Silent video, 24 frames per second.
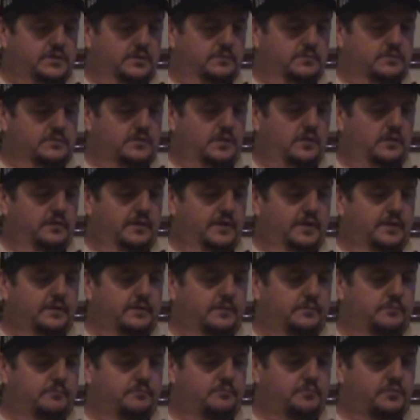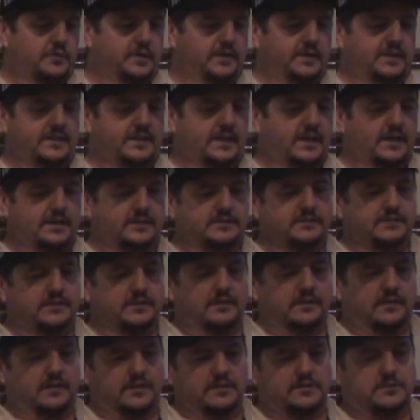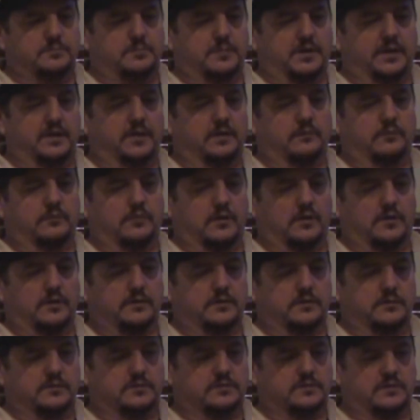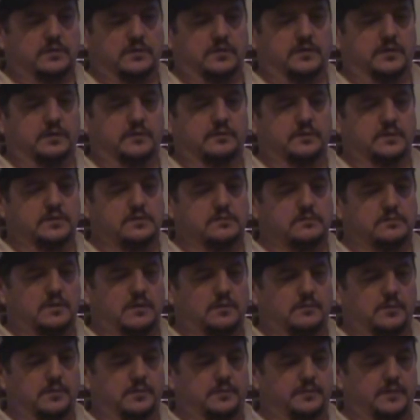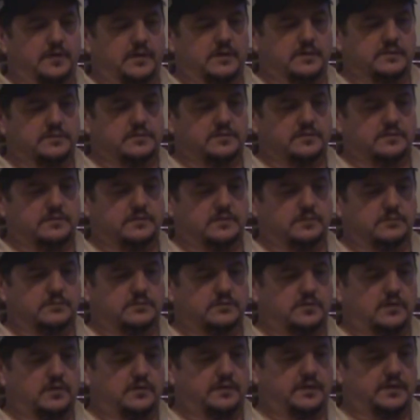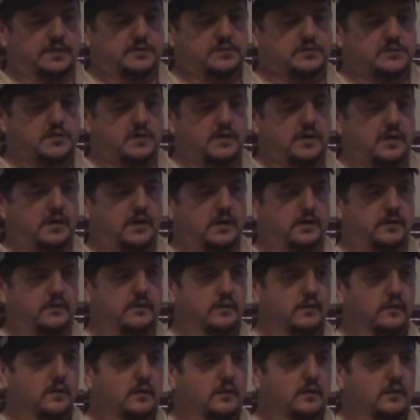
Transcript: was already pre-tested as being rock. Was the only reason why we were there is because it was already tried.